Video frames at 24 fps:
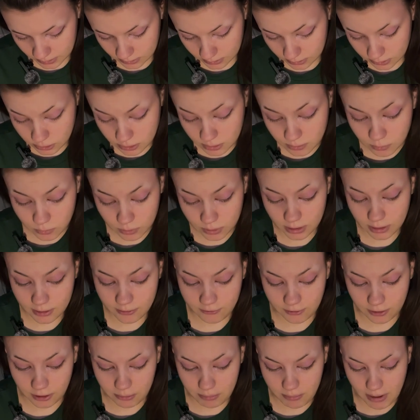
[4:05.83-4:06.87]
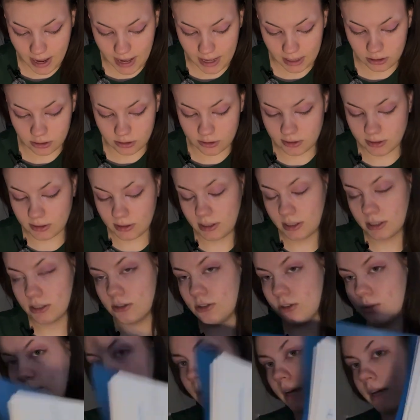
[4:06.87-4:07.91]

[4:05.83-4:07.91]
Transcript: There's some really fun patterns in here too,